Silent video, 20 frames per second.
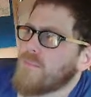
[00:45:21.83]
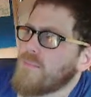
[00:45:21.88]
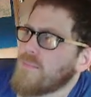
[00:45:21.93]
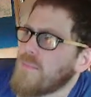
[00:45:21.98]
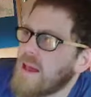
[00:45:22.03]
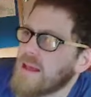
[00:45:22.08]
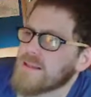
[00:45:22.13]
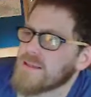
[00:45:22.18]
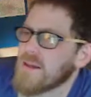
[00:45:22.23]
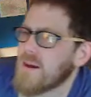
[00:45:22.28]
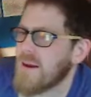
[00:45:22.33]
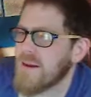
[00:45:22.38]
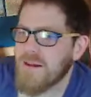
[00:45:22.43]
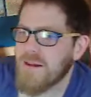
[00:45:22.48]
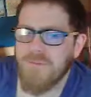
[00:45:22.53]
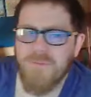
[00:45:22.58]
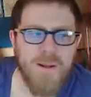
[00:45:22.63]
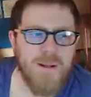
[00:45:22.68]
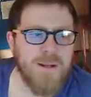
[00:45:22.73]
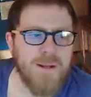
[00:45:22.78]
it's kind
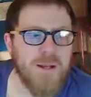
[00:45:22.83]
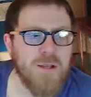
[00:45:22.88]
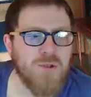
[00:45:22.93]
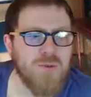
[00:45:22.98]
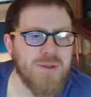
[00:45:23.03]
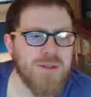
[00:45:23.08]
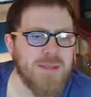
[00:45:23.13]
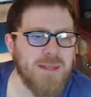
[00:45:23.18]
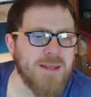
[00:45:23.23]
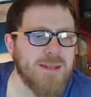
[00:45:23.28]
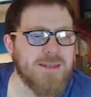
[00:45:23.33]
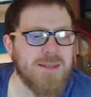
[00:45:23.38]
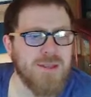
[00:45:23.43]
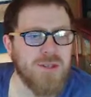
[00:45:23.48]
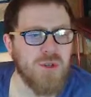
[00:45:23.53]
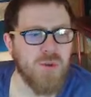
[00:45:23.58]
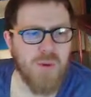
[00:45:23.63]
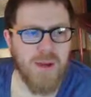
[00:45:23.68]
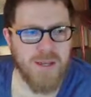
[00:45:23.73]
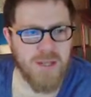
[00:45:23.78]
of in an interesting
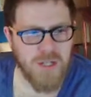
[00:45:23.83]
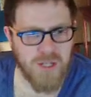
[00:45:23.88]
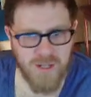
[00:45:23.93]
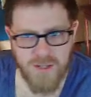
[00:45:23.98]
situation.